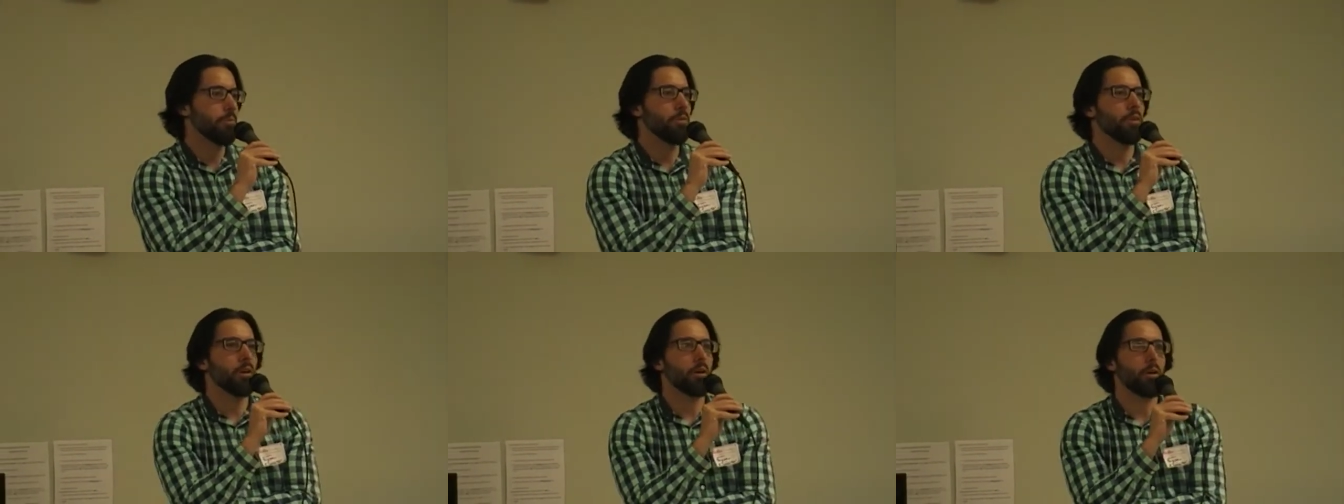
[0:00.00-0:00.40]

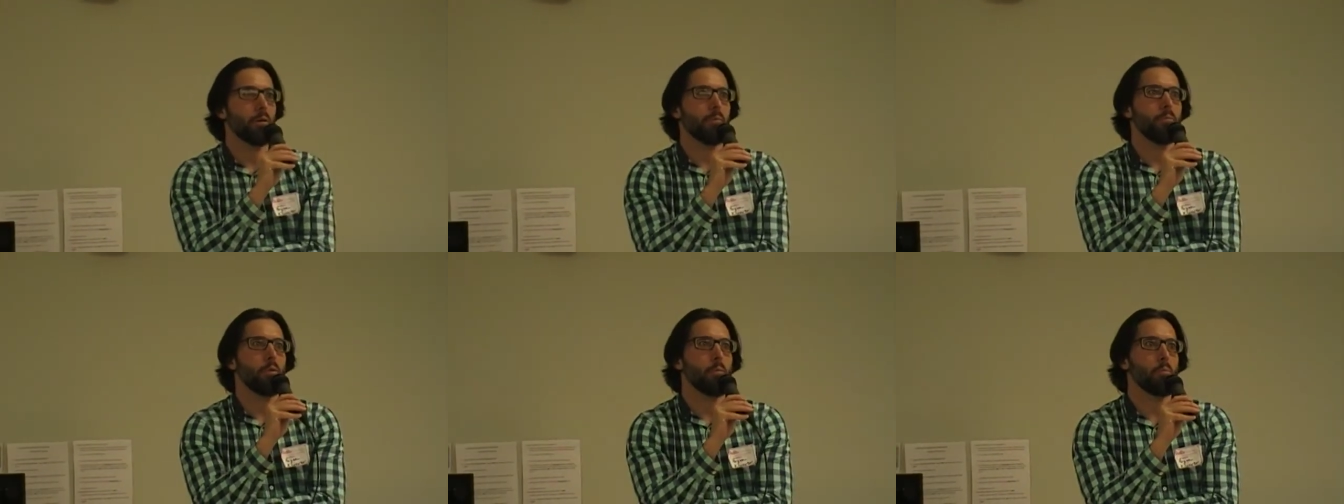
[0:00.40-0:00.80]
The,
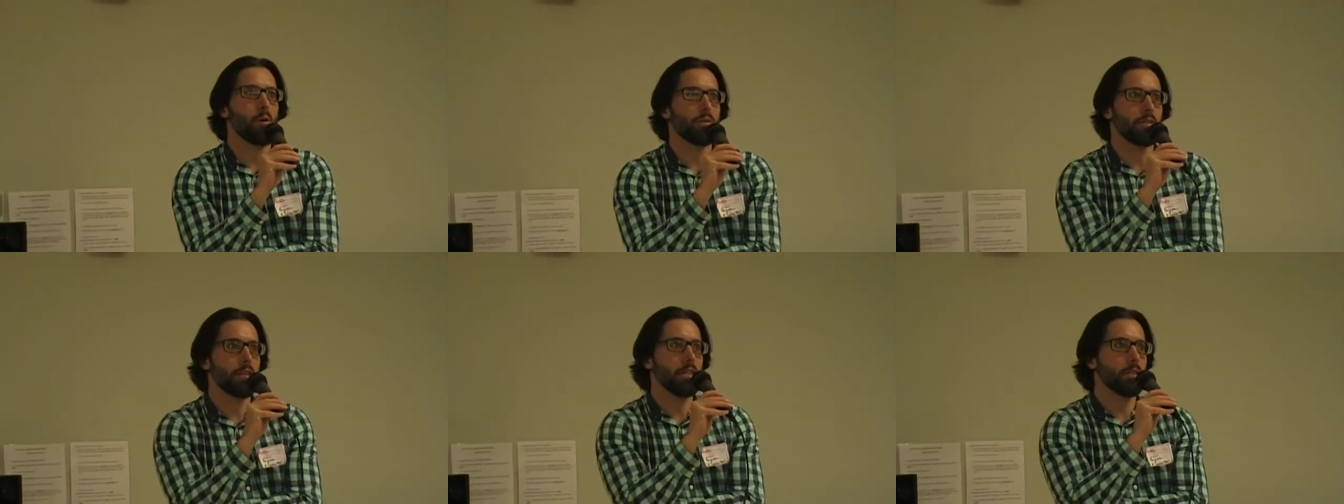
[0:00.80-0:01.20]
the
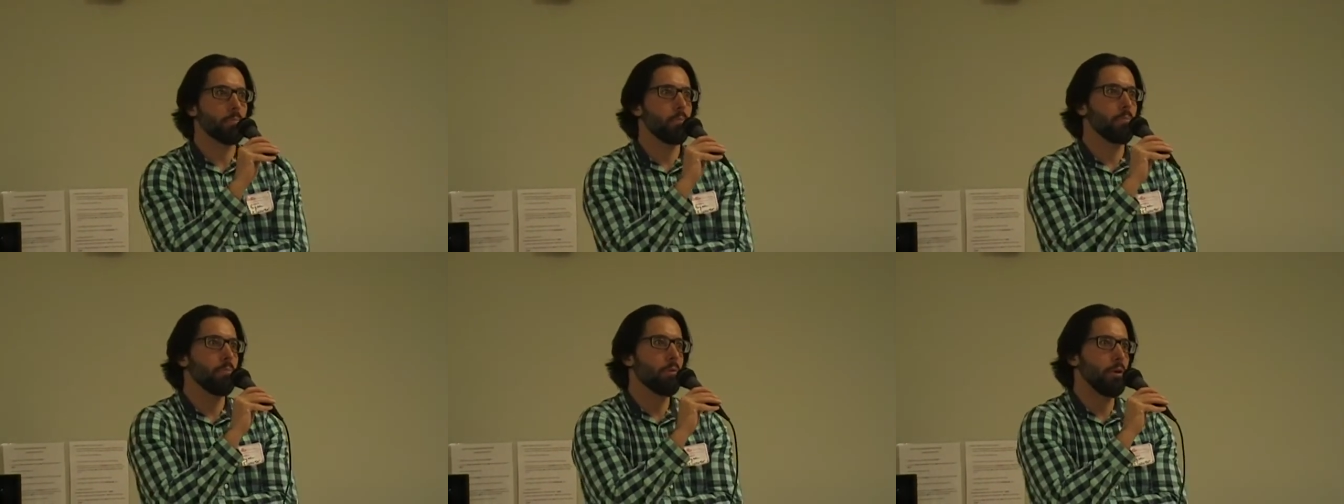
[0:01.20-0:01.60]
president's,
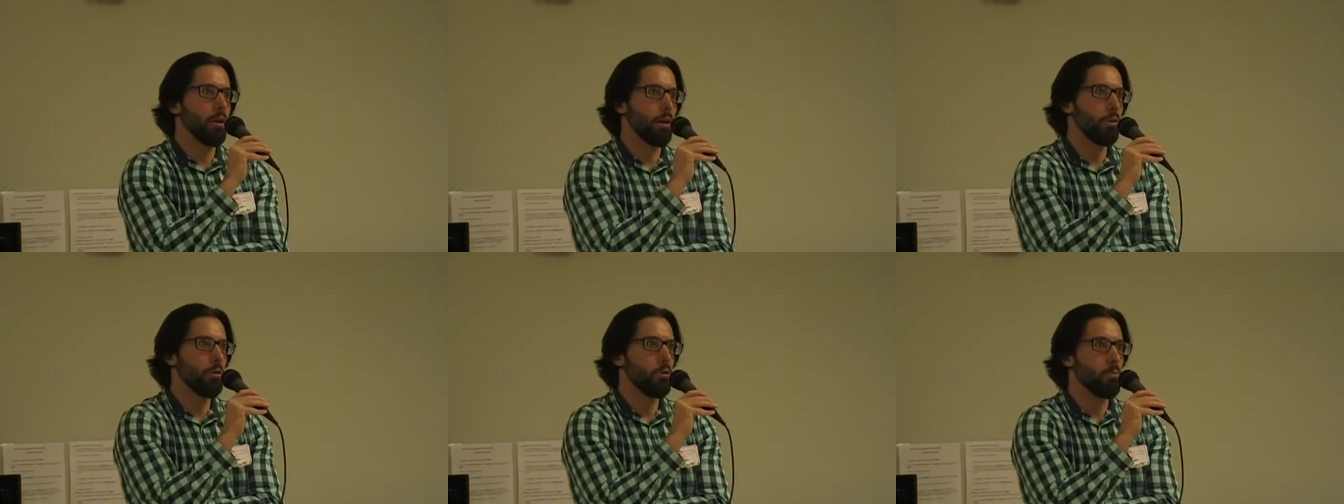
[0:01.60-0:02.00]

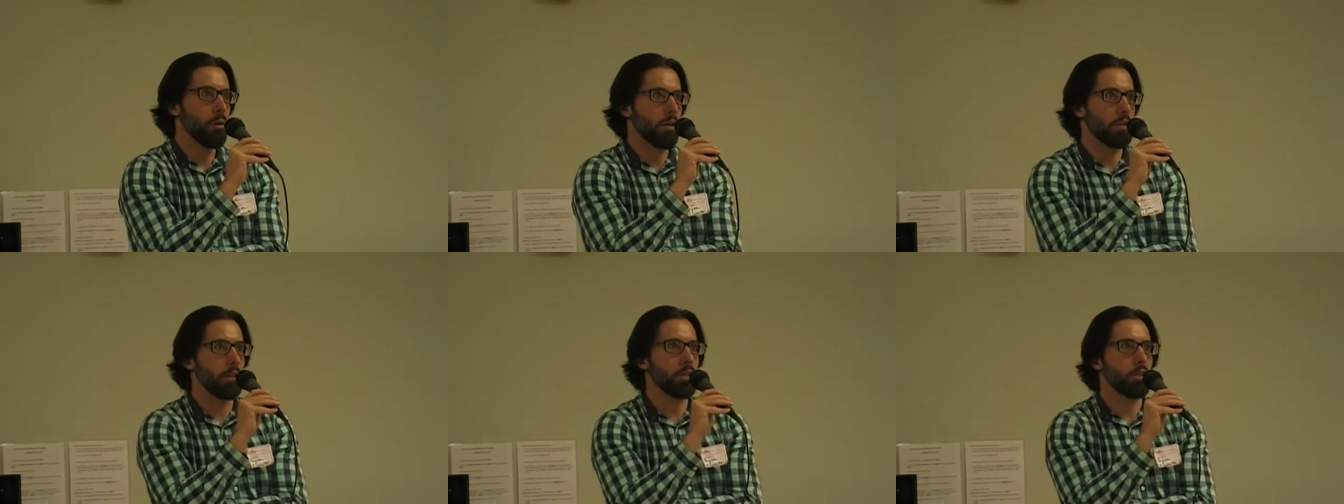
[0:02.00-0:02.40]
the new
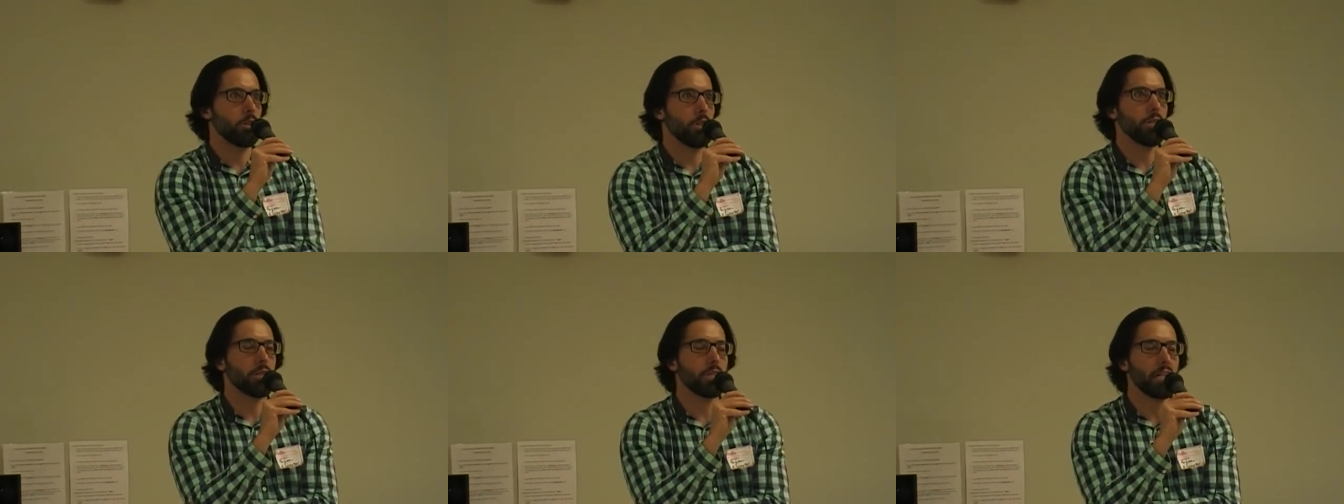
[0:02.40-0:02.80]
budget that
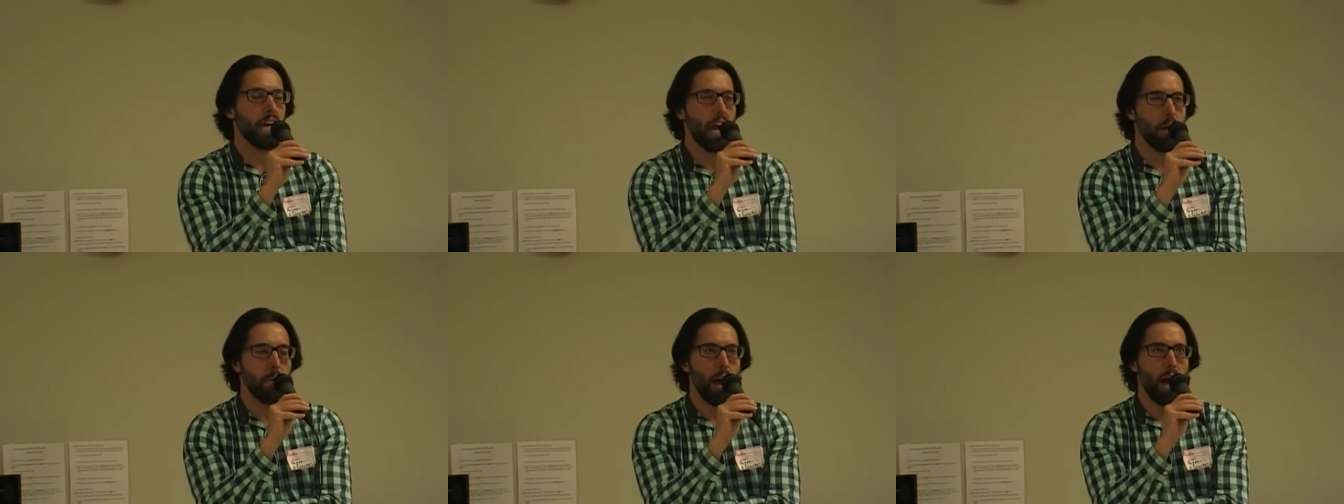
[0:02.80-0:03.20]
just
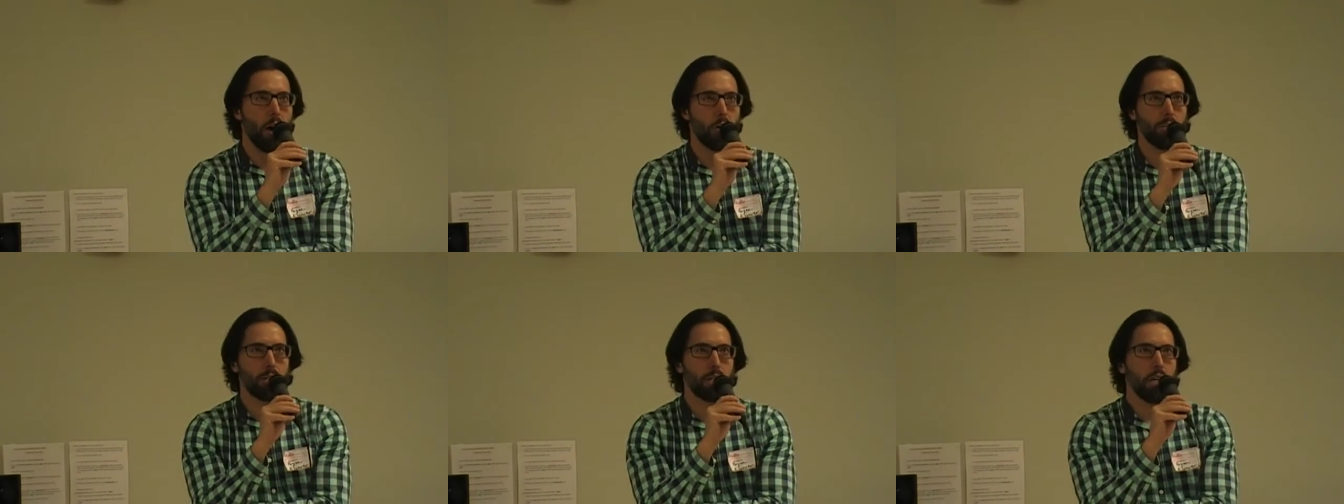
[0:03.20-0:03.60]
came
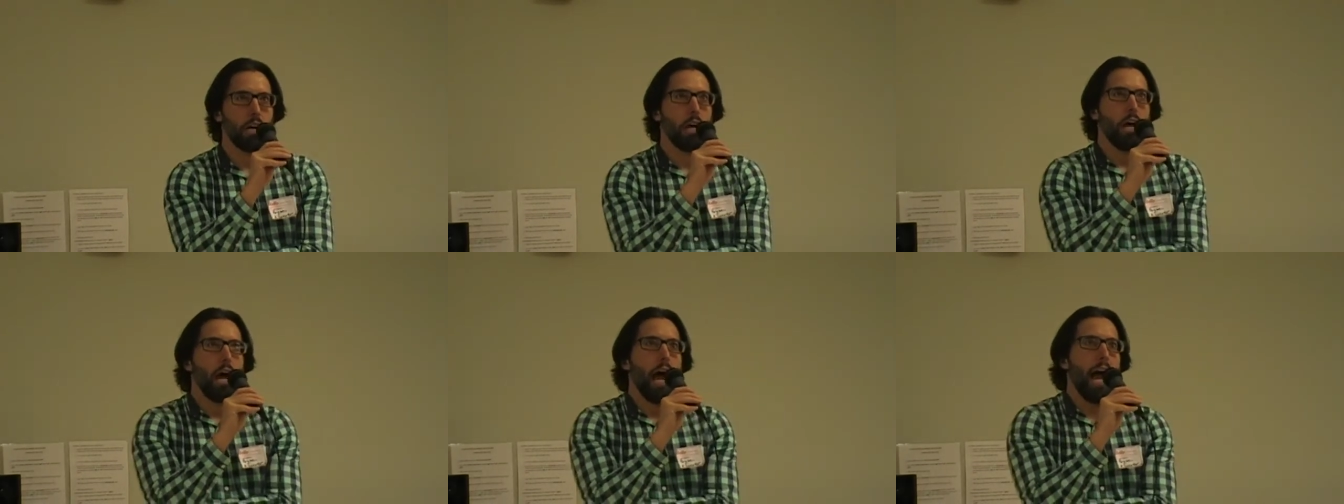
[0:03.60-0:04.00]
out
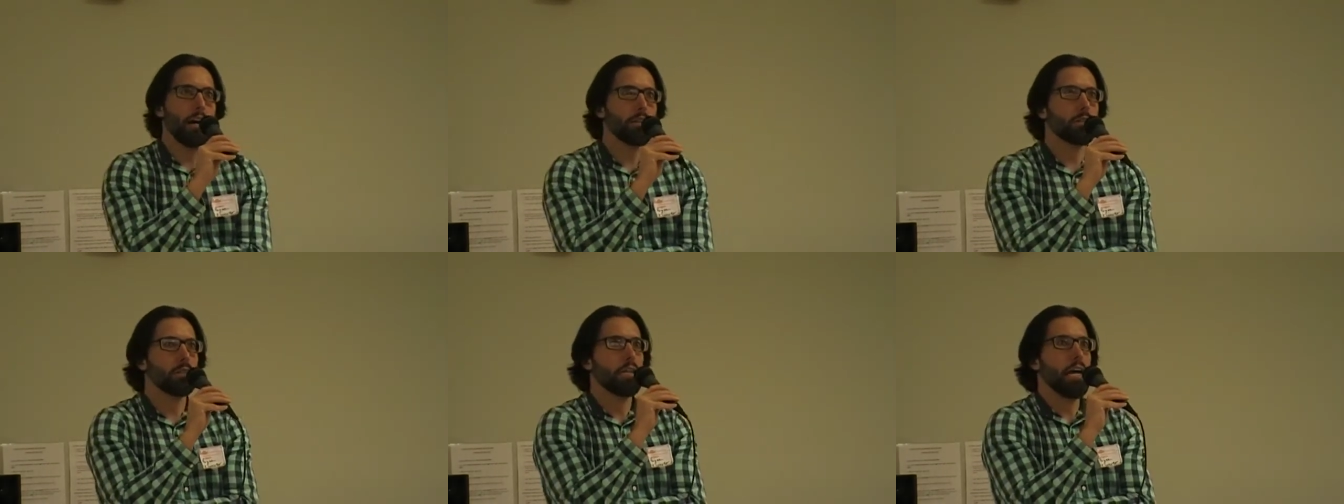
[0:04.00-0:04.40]

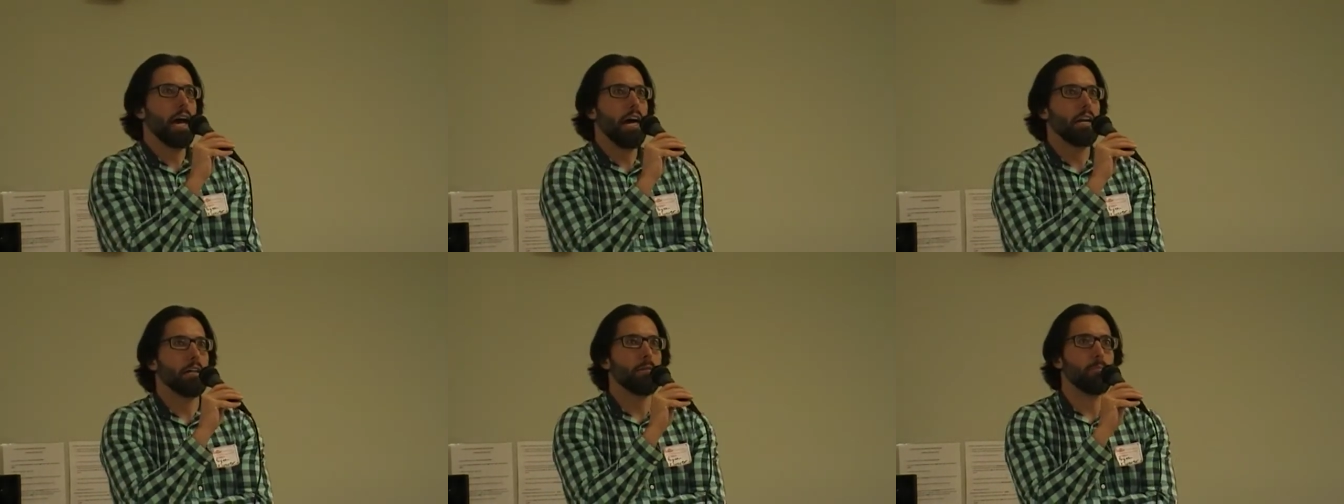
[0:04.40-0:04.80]
actually
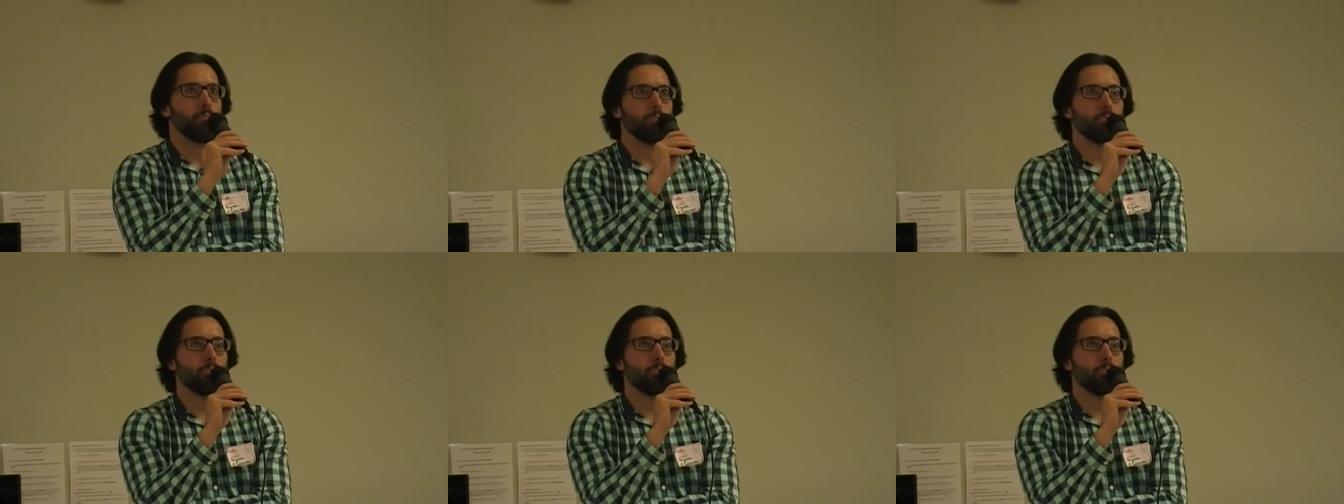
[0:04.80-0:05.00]
had um,